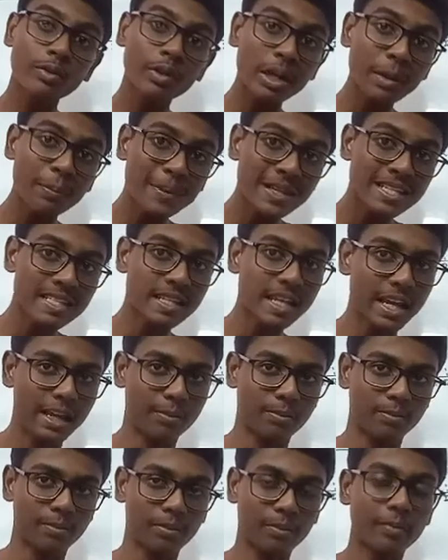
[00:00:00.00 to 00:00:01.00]
will be
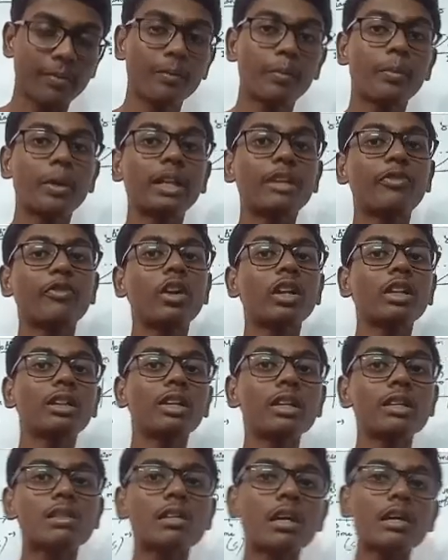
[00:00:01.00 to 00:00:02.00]
same. But for
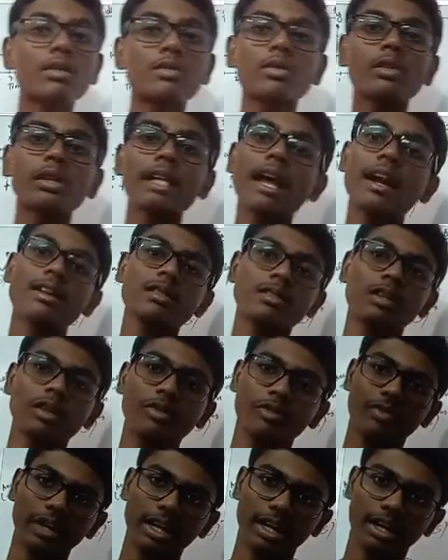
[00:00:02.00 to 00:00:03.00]
this also there is
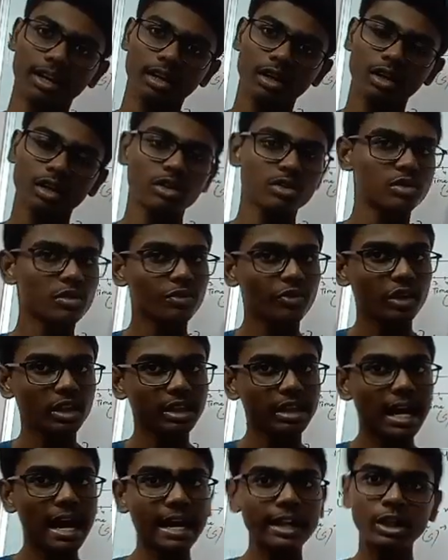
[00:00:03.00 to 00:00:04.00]
a way. So for
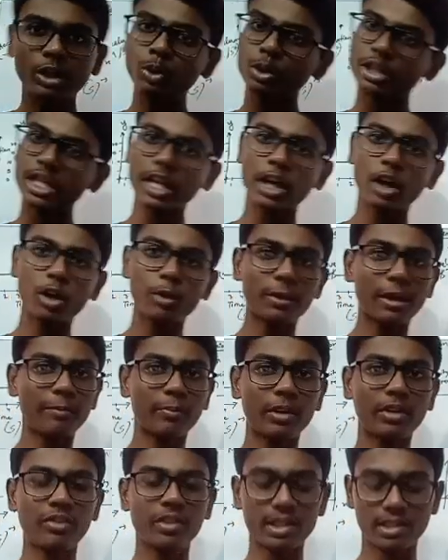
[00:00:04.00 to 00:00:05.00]
that, do check out my
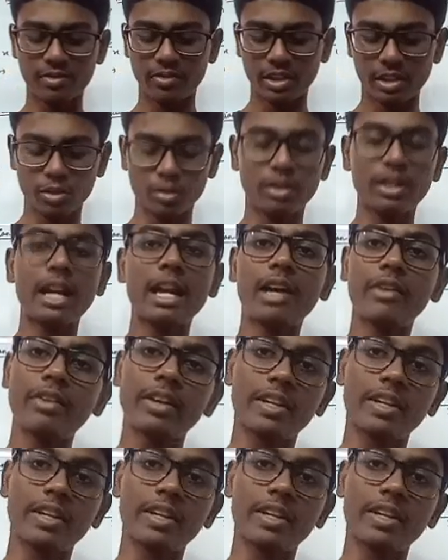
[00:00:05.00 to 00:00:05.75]
previous video. There I have